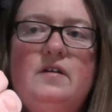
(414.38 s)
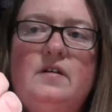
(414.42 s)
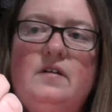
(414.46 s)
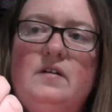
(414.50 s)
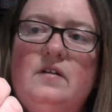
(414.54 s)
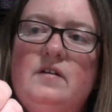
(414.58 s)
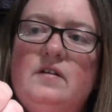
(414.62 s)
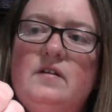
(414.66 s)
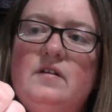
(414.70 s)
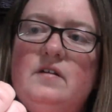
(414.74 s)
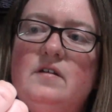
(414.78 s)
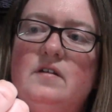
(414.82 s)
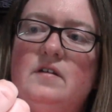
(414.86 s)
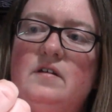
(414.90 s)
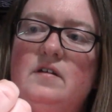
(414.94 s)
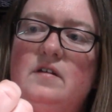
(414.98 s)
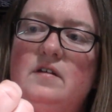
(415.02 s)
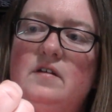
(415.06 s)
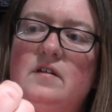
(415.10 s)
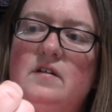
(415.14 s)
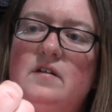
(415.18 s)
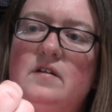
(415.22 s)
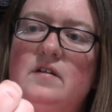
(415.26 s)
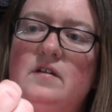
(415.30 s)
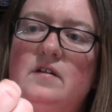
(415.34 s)

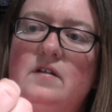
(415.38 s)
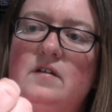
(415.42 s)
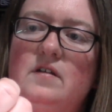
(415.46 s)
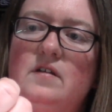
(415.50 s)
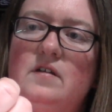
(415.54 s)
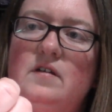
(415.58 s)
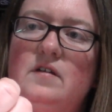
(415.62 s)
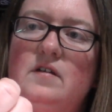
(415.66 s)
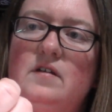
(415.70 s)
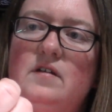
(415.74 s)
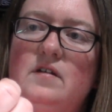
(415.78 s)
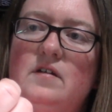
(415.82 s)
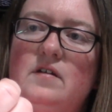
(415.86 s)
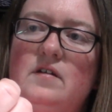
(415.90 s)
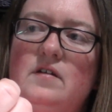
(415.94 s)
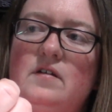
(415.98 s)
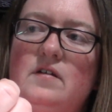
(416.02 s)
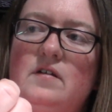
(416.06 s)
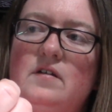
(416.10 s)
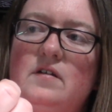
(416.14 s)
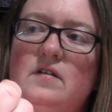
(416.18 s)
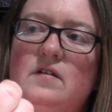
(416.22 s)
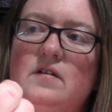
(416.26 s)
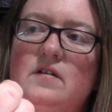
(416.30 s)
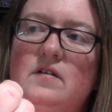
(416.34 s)

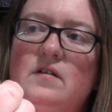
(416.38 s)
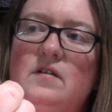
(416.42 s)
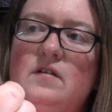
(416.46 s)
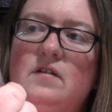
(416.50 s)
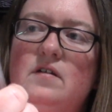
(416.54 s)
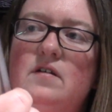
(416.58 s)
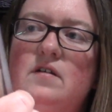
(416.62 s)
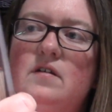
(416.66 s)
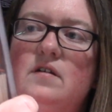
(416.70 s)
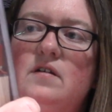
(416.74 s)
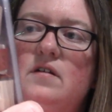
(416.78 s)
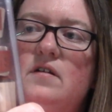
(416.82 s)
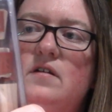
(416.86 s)
(silence)